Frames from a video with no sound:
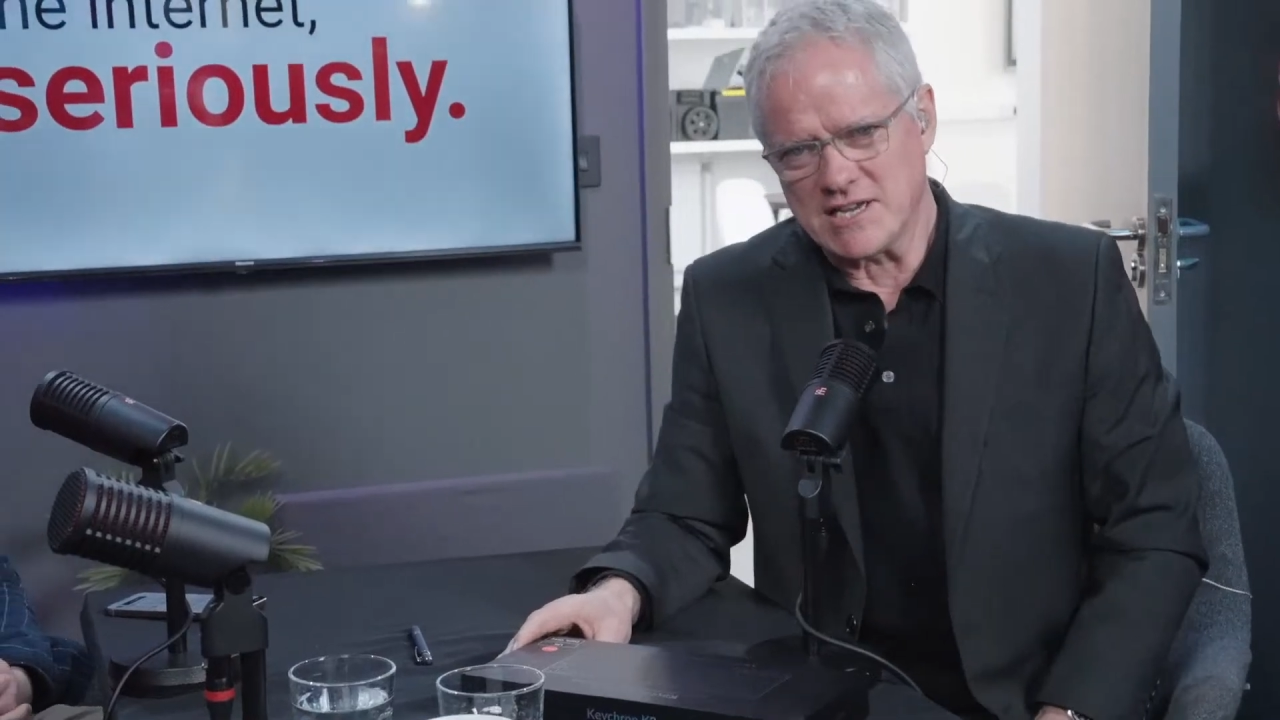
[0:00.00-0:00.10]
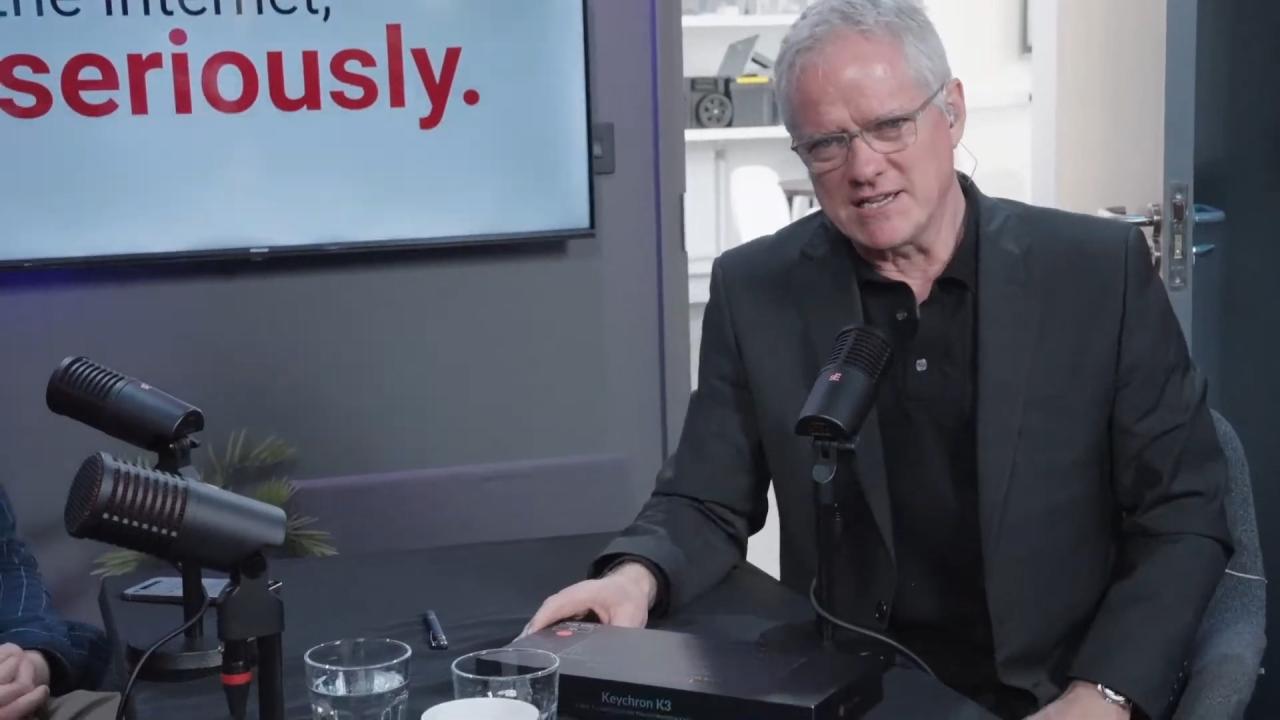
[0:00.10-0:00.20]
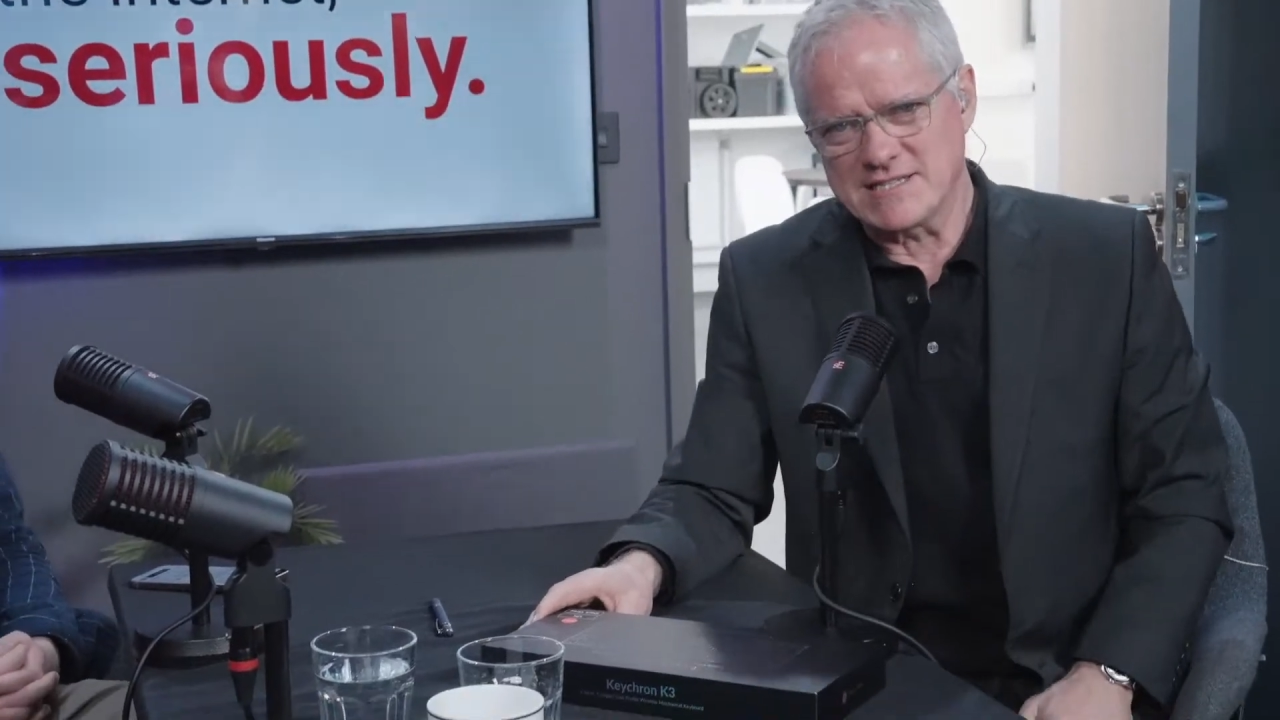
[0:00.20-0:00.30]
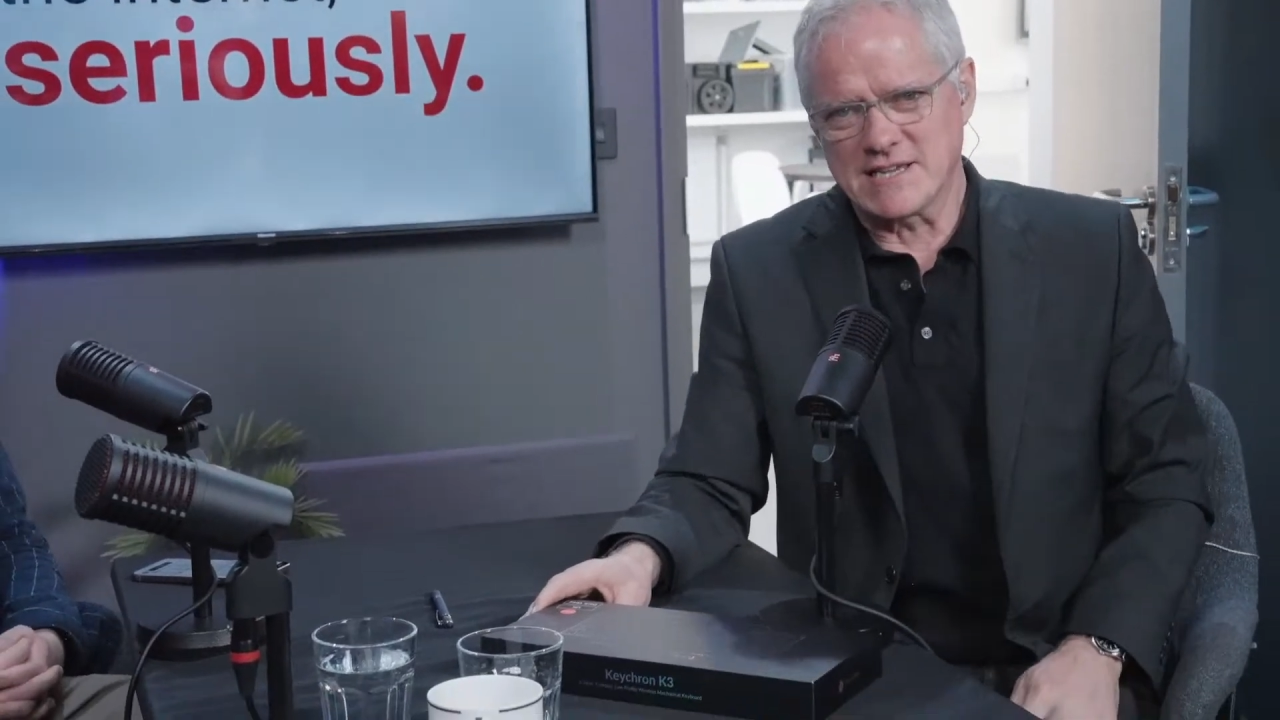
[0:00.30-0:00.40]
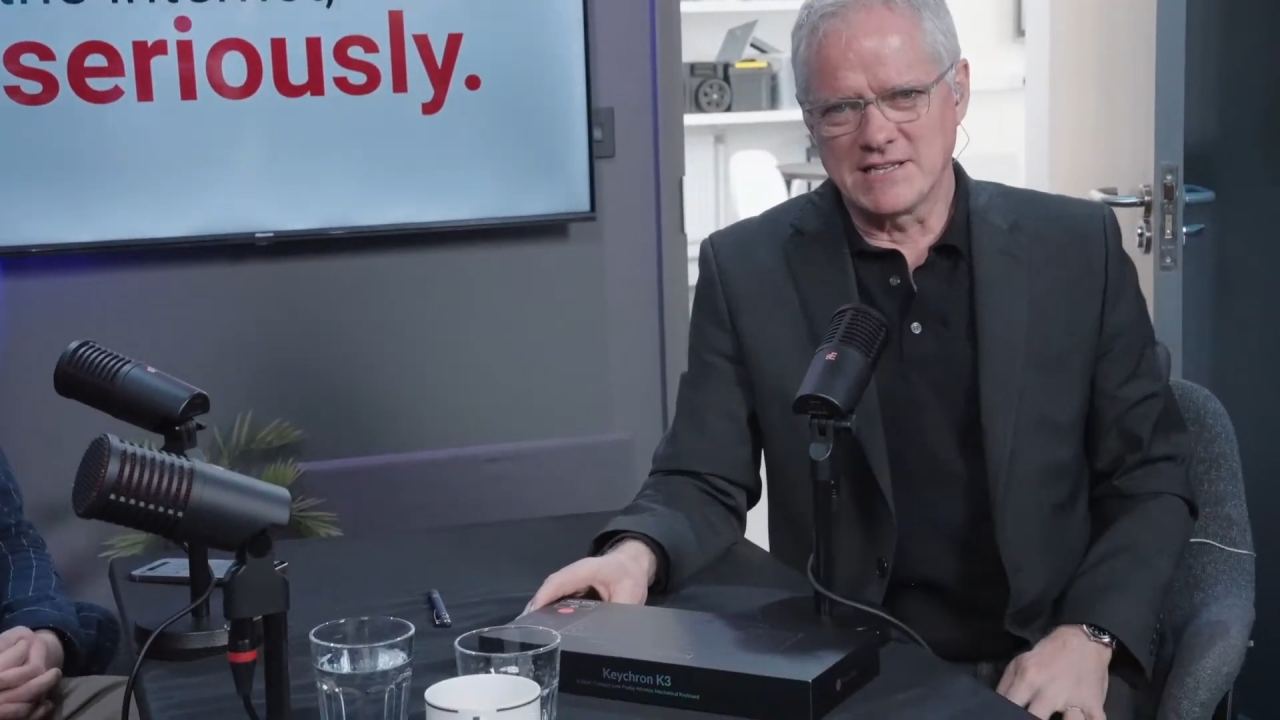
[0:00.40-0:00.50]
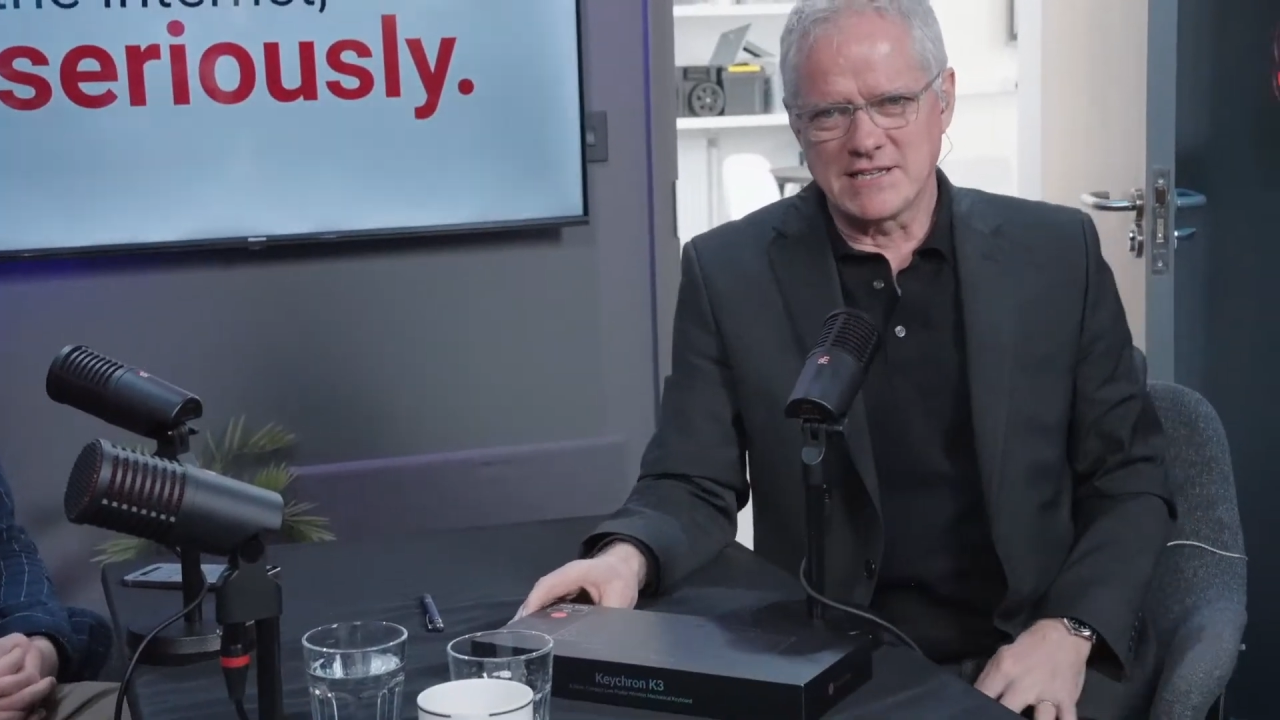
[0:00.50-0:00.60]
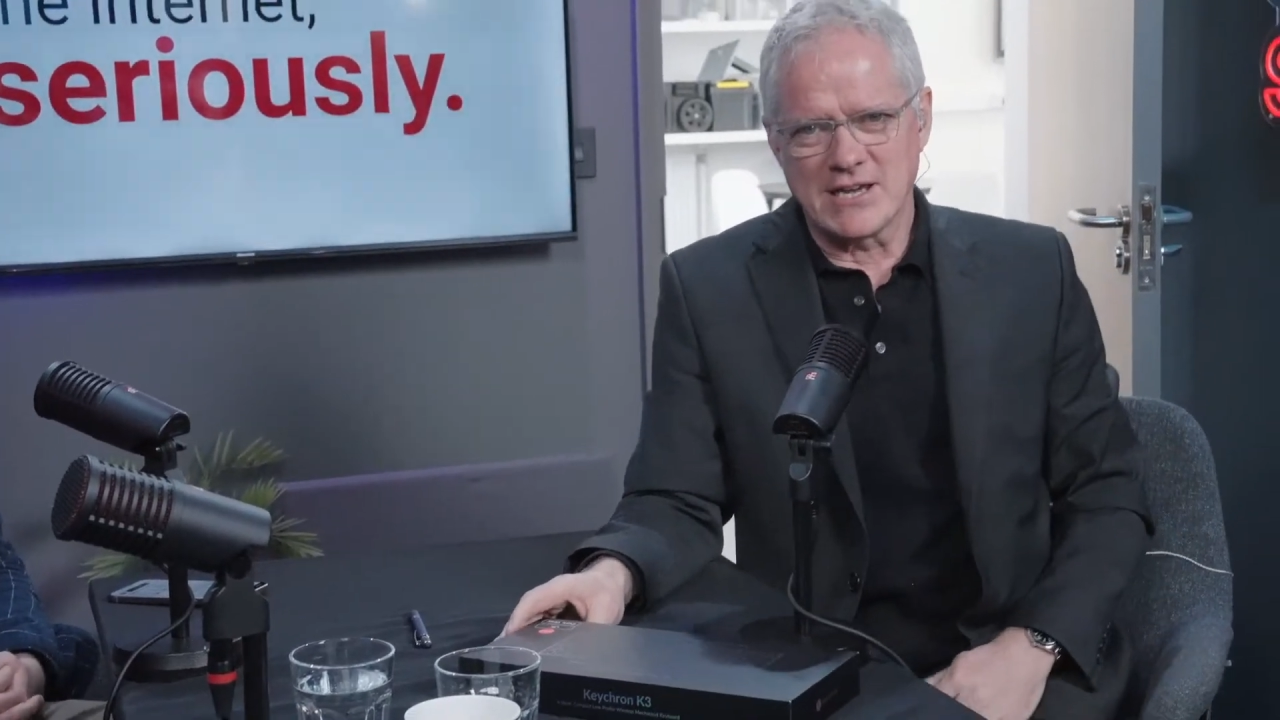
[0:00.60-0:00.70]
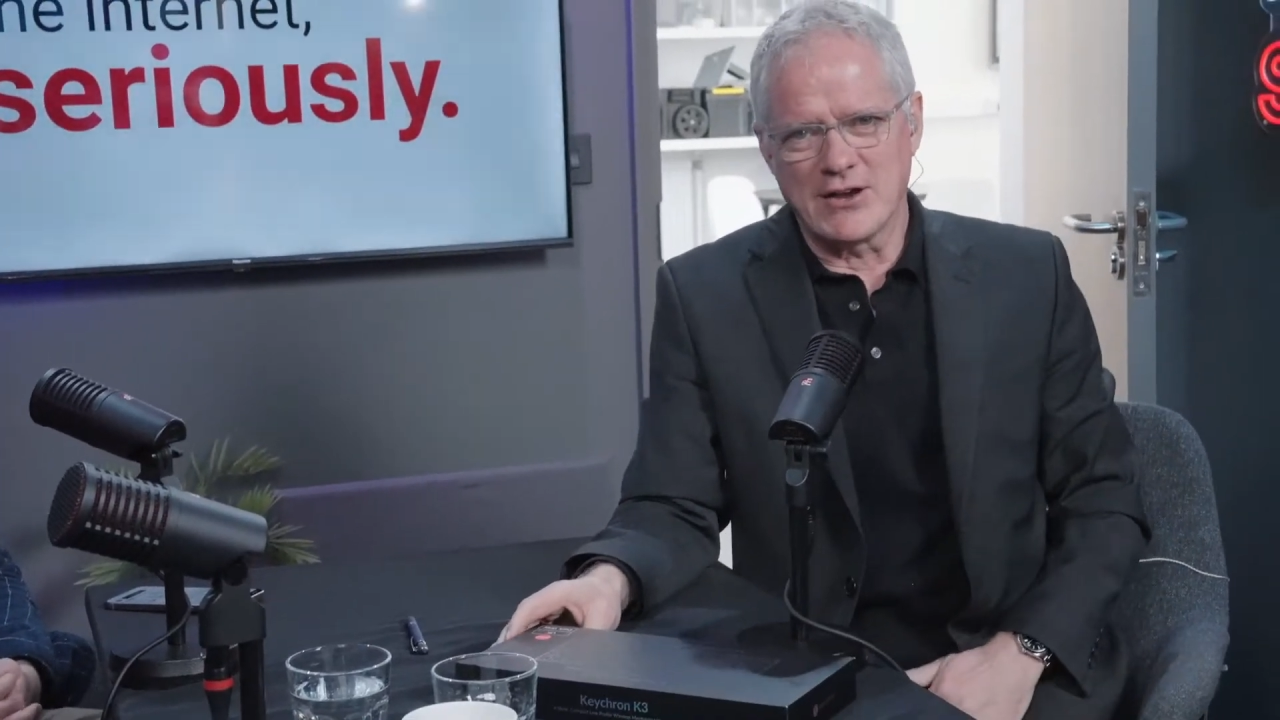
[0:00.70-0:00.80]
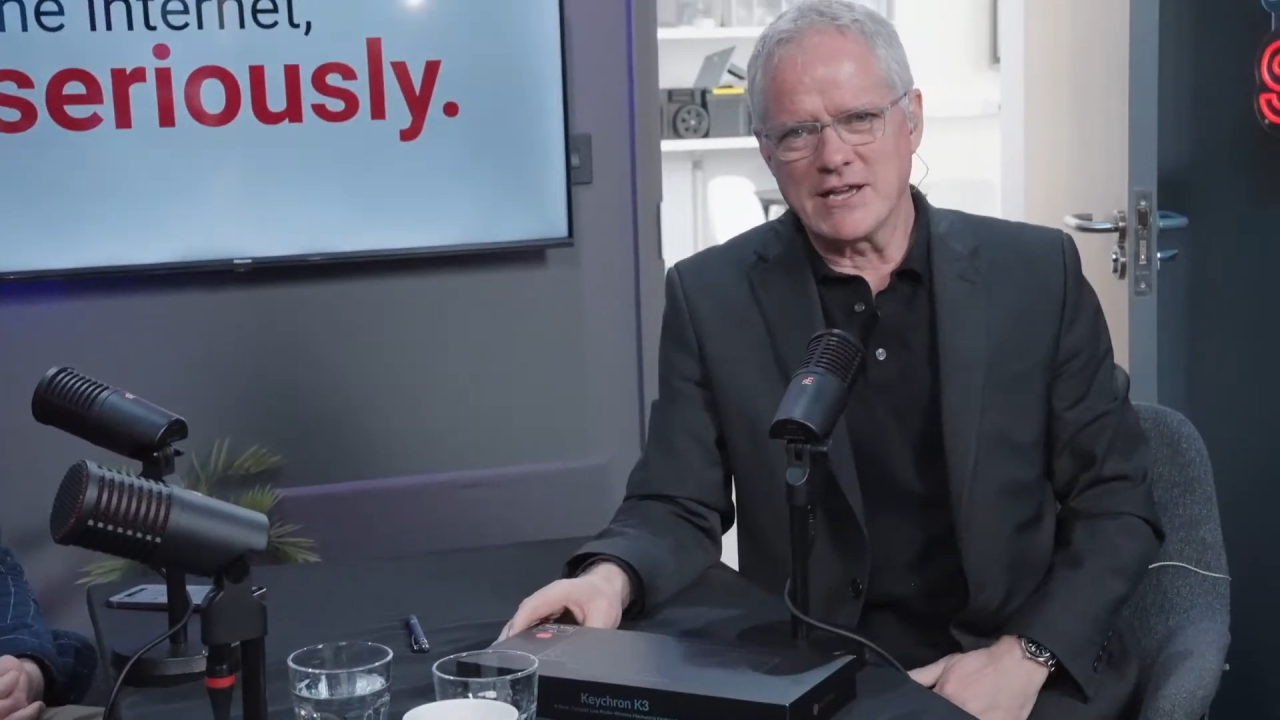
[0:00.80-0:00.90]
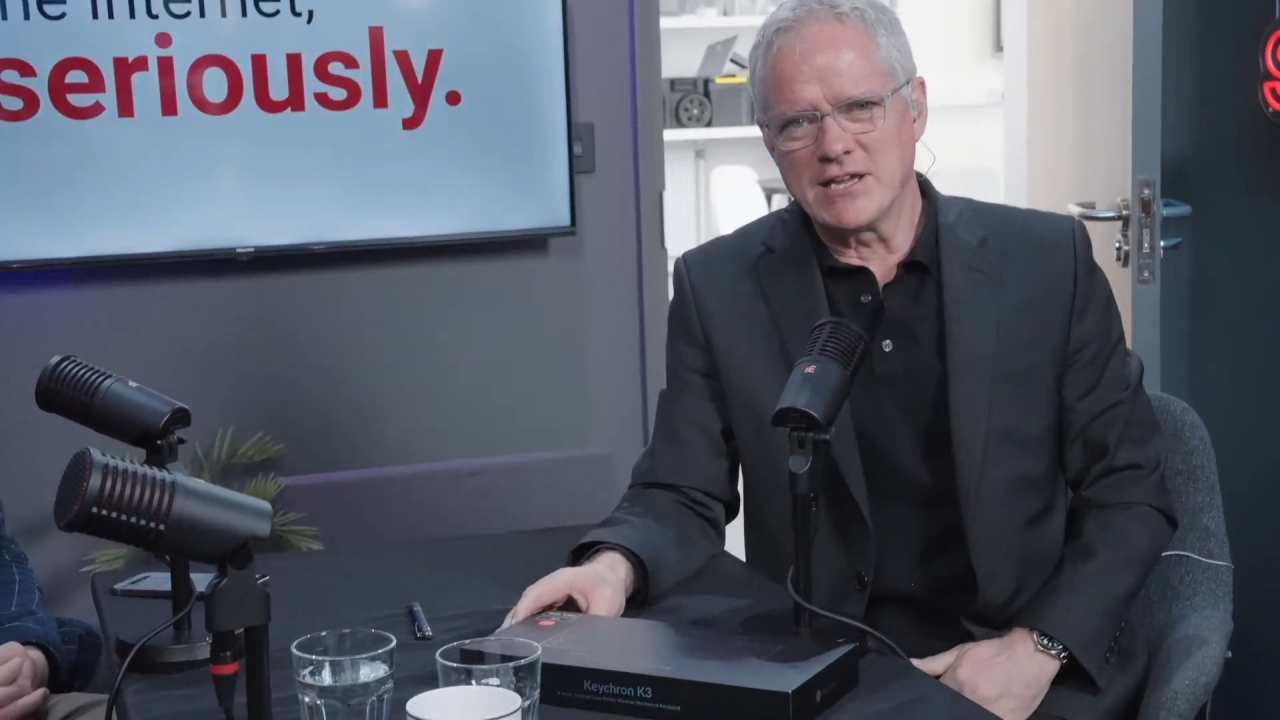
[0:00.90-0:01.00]
it's
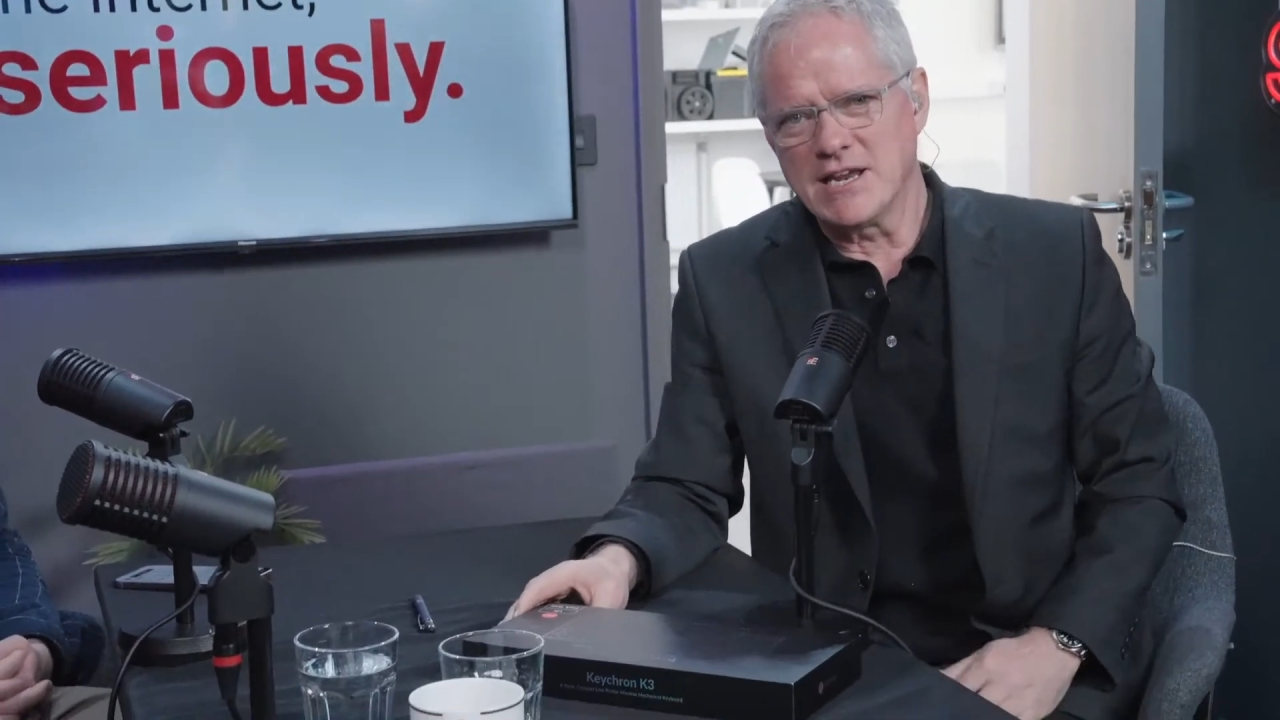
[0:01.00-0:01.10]
undergoing